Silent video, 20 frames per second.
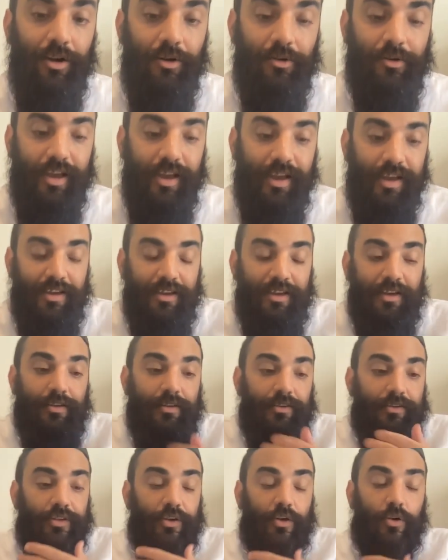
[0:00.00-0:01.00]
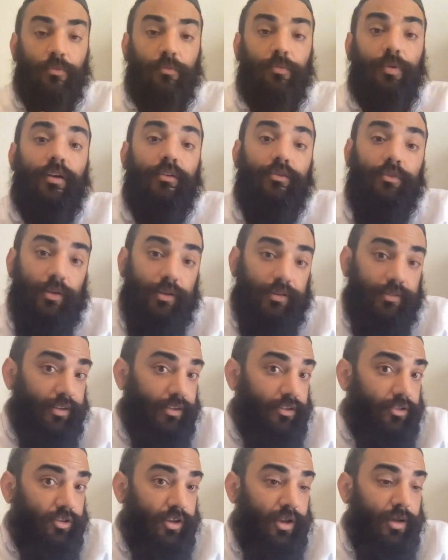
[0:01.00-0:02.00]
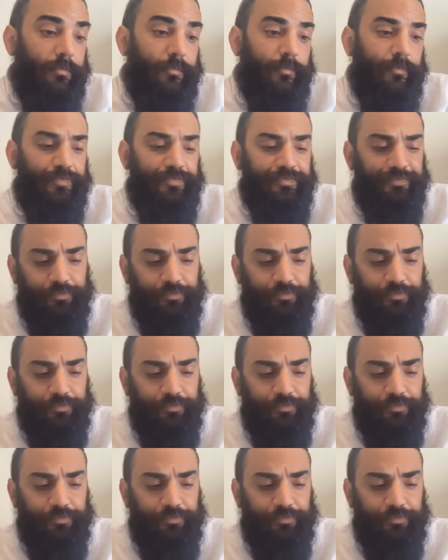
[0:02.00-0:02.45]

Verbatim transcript: Okay, so Be'ezras Hashem,